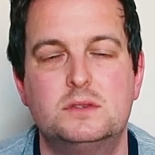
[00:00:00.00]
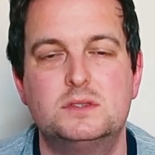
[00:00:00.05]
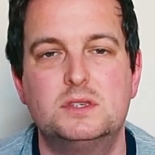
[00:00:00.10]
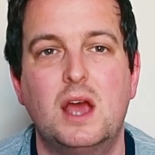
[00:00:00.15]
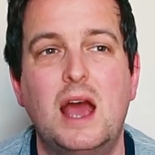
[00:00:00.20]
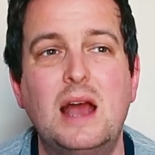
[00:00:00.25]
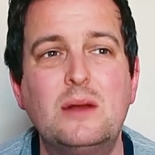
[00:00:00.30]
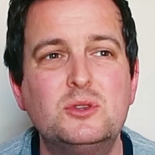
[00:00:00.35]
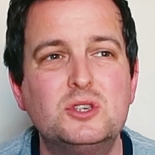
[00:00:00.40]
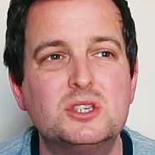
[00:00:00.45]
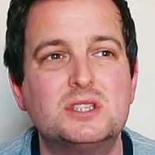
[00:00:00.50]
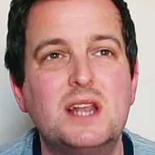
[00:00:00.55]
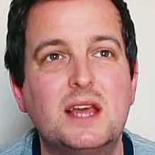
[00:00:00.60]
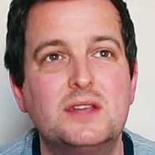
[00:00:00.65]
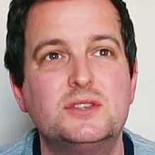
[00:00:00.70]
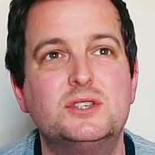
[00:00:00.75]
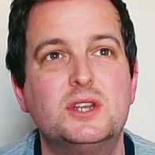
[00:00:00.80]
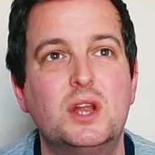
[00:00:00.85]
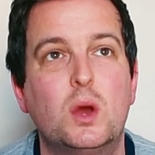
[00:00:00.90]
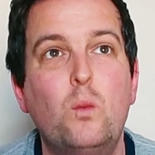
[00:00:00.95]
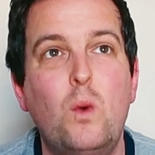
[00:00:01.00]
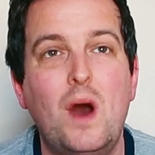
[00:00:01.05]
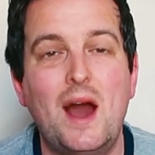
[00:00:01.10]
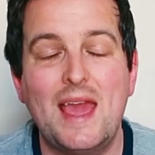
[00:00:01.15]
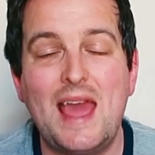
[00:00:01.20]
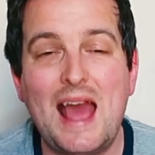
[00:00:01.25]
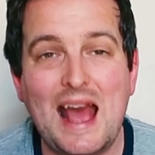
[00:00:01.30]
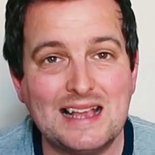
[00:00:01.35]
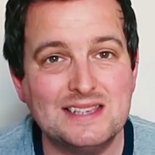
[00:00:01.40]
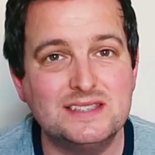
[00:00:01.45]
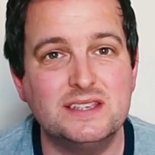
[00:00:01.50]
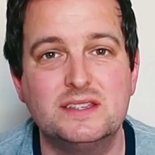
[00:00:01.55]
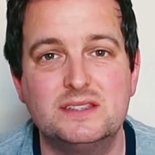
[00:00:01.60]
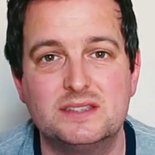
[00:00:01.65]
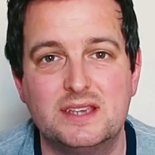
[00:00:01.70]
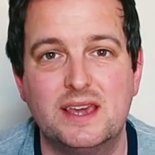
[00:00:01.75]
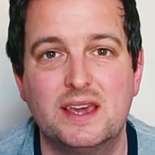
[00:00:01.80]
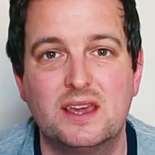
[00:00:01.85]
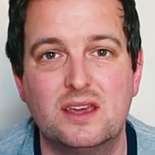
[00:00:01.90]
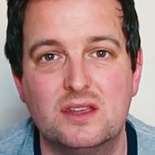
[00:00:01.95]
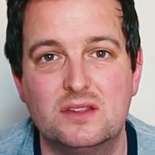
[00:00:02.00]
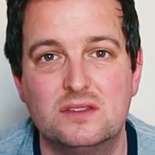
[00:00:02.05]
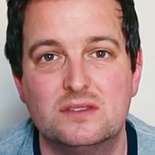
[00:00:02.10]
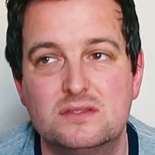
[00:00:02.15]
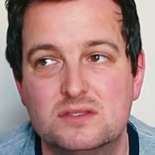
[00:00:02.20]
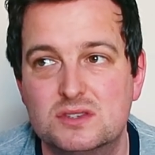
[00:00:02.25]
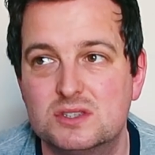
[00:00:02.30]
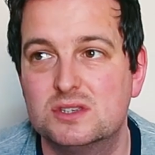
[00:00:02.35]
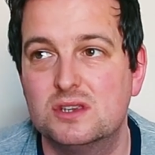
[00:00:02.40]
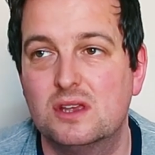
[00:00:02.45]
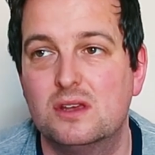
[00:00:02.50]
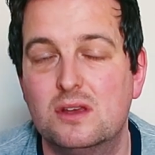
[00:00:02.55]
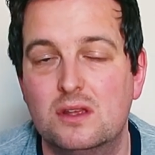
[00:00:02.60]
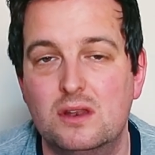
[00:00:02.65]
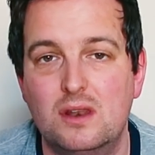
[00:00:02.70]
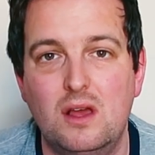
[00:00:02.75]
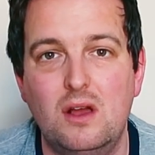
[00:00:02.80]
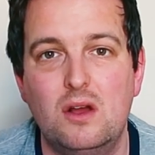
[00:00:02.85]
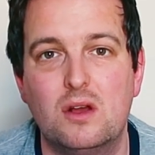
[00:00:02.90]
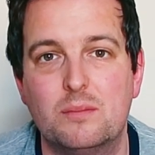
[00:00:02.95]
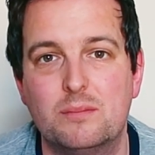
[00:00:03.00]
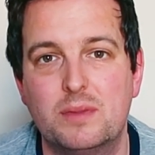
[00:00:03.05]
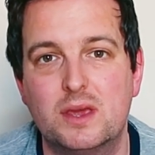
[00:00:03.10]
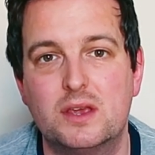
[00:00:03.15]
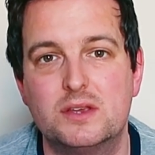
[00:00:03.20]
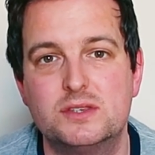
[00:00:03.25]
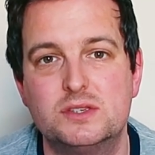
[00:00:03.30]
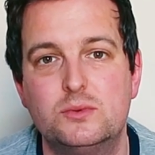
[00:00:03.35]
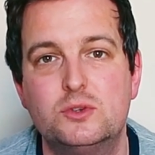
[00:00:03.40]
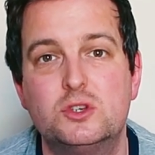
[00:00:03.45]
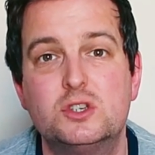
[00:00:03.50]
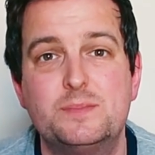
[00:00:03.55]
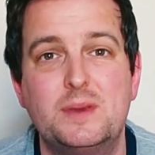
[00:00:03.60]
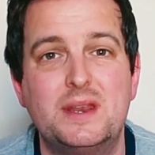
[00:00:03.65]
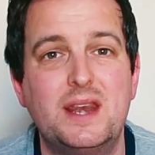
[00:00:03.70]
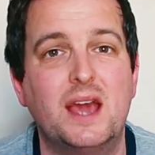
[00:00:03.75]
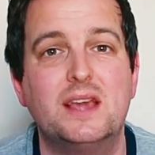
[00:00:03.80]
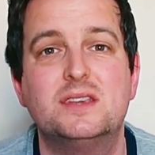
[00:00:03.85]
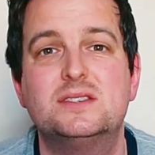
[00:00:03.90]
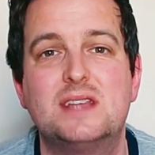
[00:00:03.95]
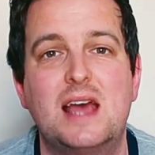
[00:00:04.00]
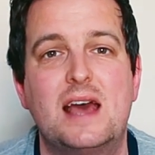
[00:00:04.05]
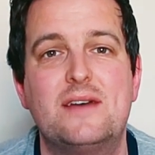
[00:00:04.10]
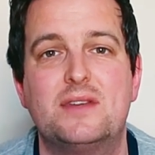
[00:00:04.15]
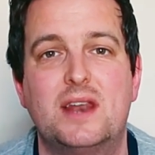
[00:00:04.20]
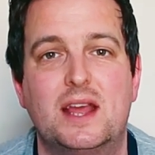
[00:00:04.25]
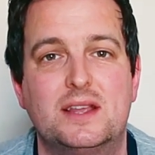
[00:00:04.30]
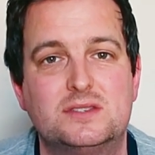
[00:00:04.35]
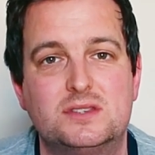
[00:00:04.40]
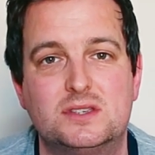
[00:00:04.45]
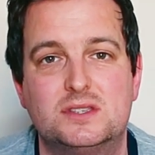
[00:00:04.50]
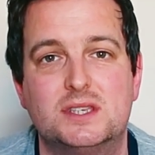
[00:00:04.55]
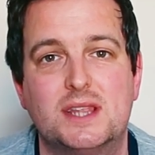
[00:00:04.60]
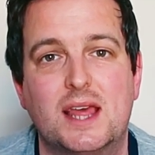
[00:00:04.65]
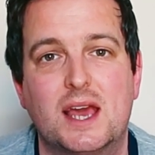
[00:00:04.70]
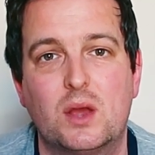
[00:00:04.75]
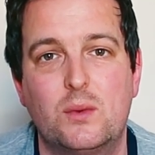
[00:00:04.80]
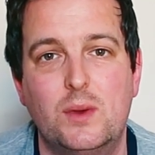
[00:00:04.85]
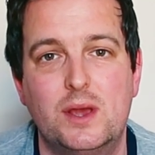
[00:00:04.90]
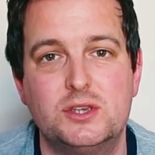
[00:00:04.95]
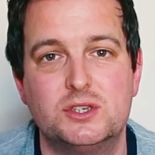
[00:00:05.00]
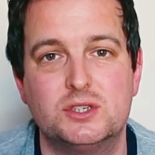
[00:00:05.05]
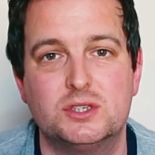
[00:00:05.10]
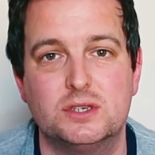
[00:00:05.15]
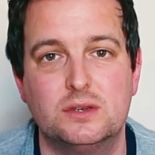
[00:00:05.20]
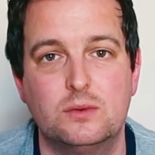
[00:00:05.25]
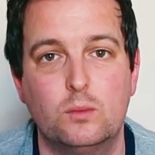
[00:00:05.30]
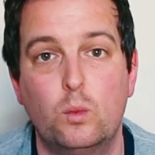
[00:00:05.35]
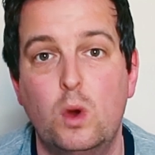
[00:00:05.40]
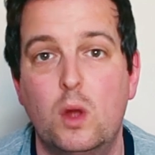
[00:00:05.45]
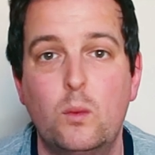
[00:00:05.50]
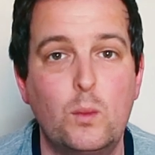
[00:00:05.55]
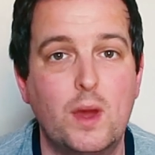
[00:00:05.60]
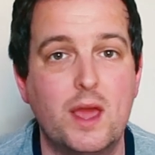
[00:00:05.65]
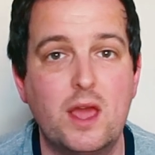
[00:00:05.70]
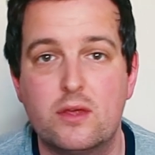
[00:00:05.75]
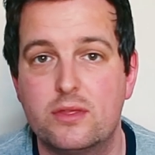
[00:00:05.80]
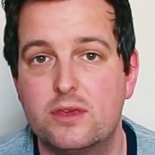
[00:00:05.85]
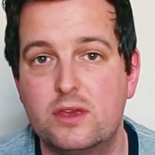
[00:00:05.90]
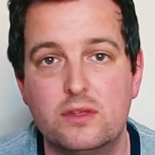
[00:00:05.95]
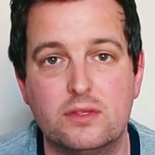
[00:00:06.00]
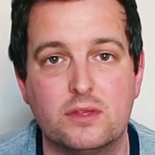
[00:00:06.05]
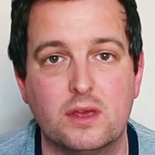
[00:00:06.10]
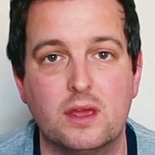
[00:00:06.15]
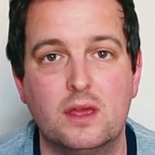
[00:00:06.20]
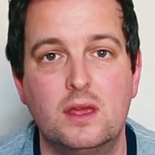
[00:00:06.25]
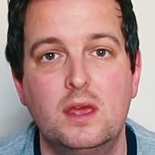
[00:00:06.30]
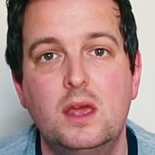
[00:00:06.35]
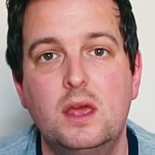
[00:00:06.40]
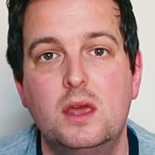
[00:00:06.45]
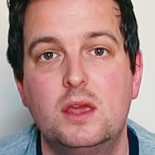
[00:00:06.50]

So I would just like to know, why has it taken so long? Because it would just be nice to have an answer to that question, one way or the other.